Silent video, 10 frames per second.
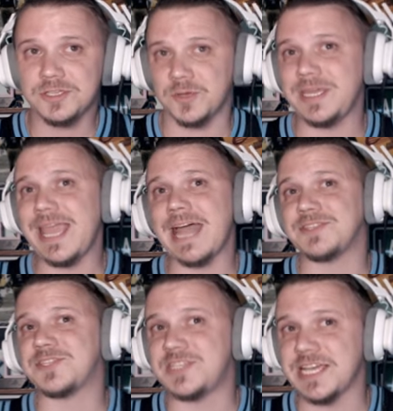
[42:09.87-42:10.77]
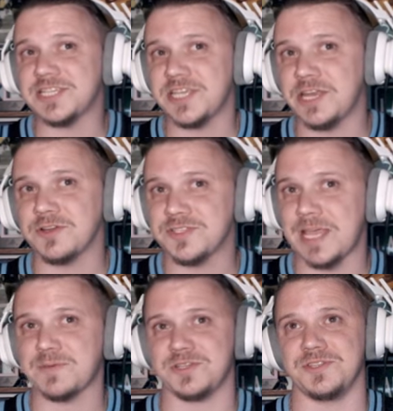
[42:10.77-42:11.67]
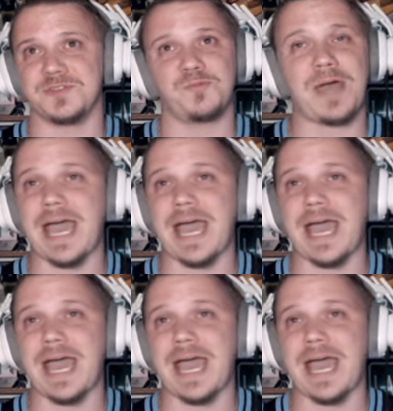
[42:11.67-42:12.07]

So he had 6 interceptions.